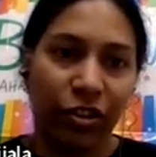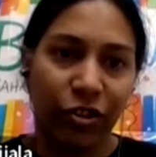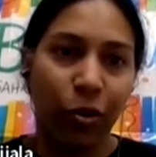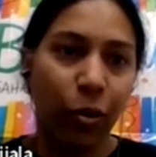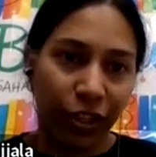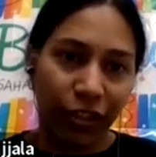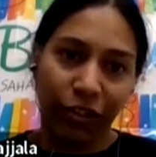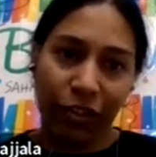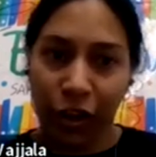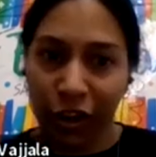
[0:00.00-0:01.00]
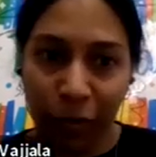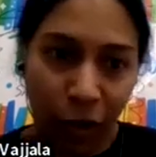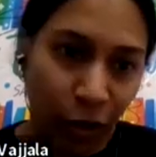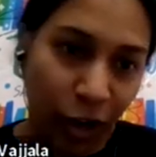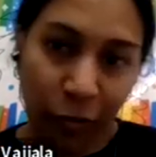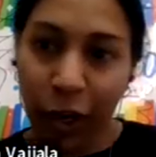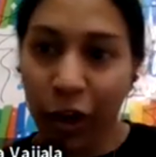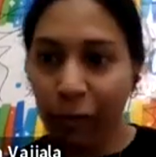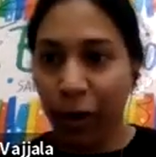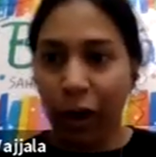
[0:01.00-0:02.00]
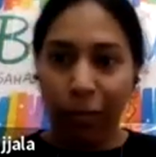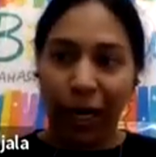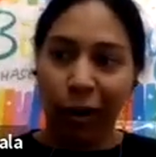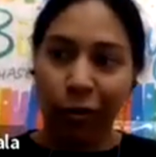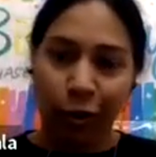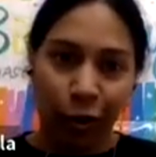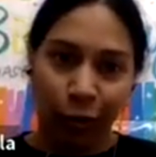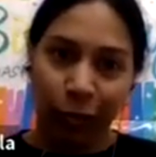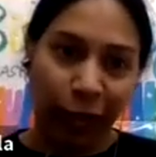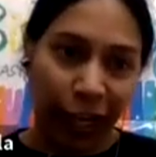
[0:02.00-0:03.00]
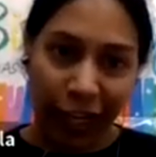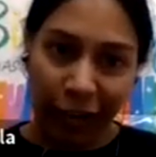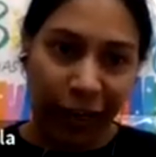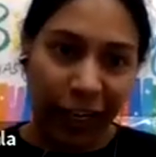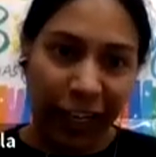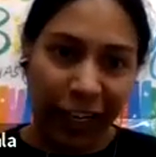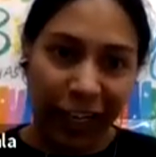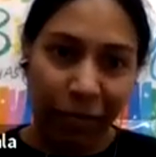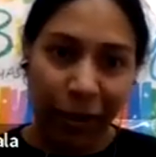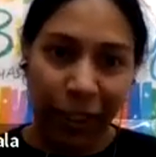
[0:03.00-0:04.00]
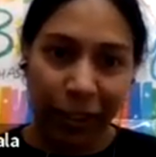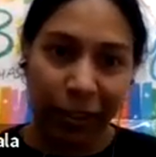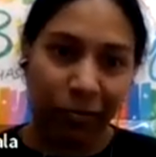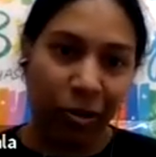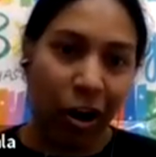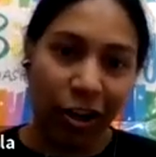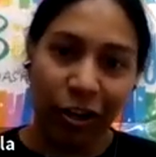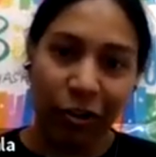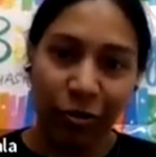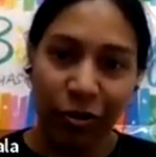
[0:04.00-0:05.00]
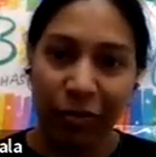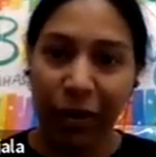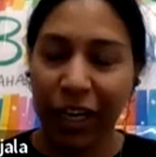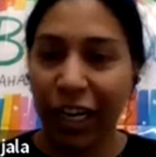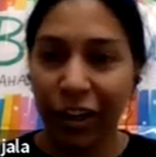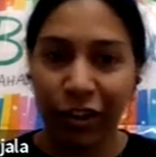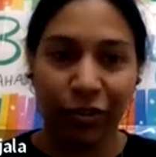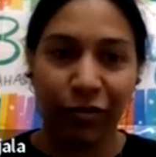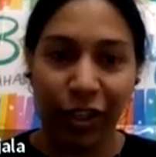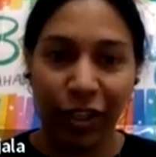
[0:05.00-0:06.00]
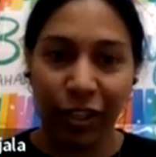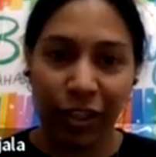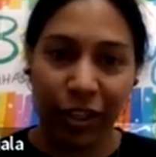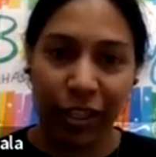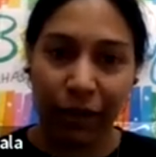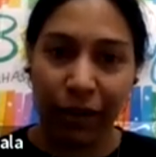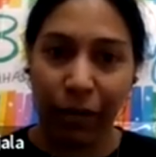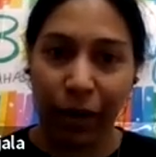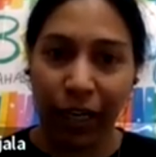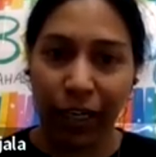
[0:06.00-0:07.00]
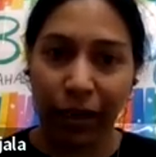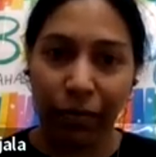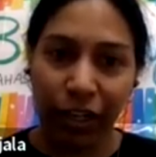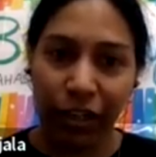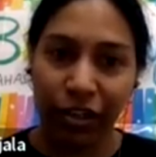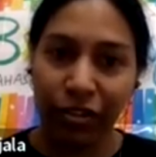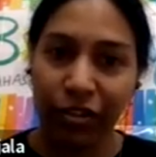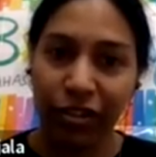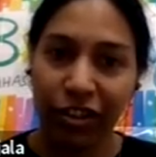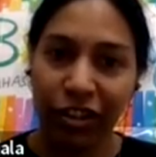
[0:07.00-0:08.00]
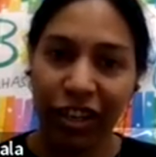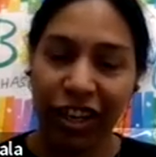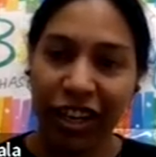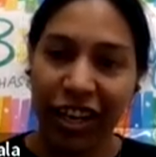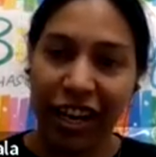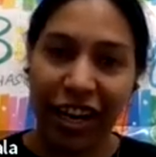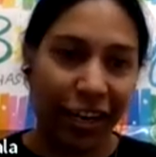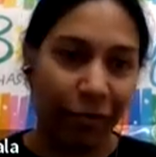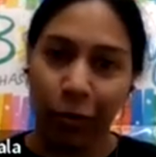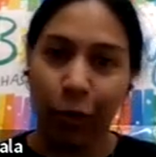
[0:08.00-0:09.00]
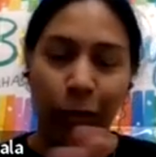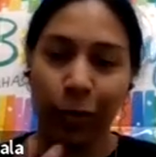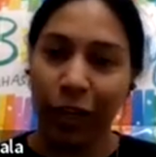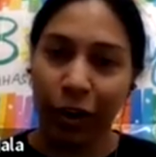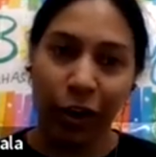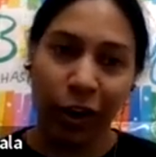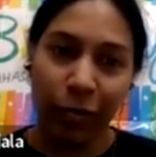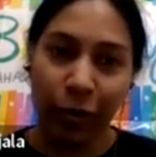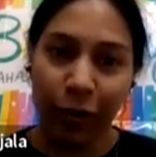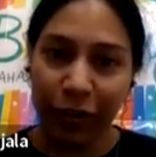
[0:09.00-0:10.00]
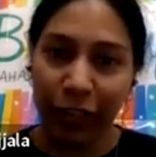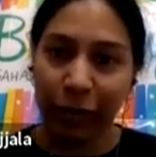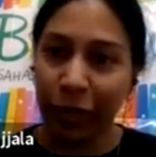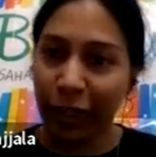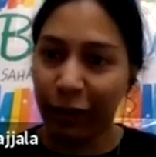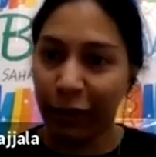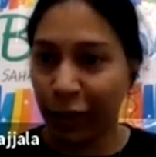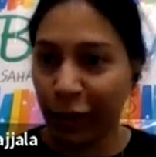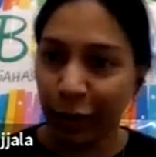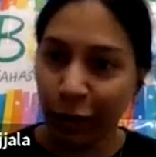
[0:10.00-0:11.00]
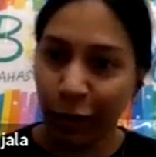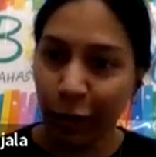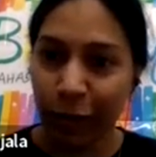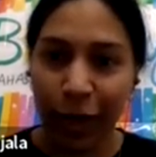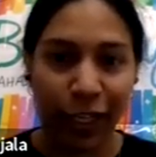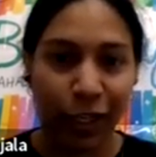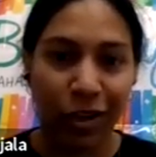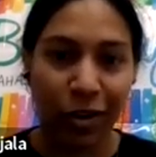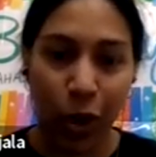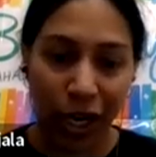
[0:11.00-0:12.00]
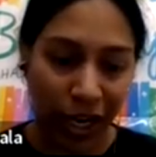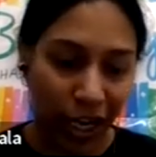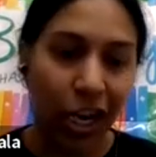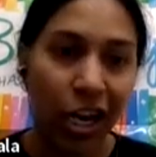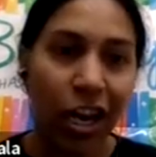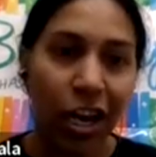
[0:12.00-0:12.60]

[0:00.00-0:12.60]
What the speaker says: So what does this talk about? We all by now know that NLP is taught and used in many areas of research and several practical applications. And we've all been talking about these experiences over the past one day.